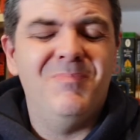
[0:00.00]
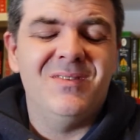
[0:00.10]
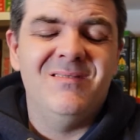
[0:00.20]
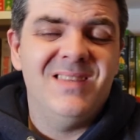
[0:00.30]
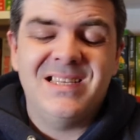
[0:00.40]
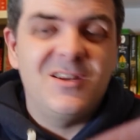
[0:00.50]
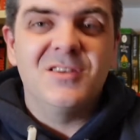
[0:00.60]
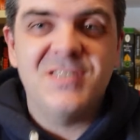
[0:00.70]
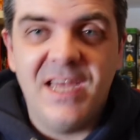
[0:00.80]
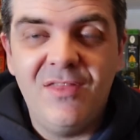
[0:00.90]
But that's not
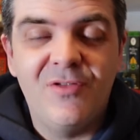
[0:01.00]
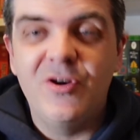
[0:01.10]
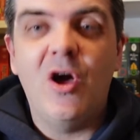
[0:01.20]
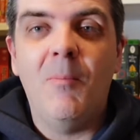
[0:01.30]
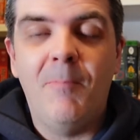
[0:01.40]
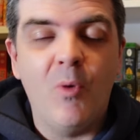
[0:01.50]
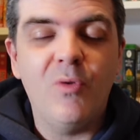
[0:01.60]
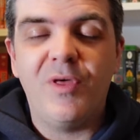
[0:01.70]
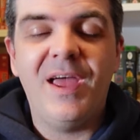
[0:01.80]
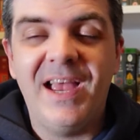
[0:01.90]
to say they're not
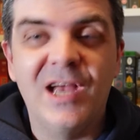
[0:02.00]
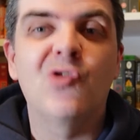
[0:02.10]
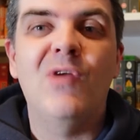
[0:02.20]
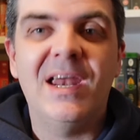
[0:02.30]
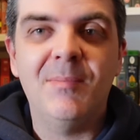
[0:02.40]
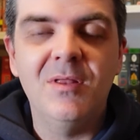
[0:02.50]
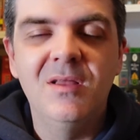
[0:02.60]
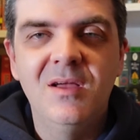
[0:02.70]
both incredible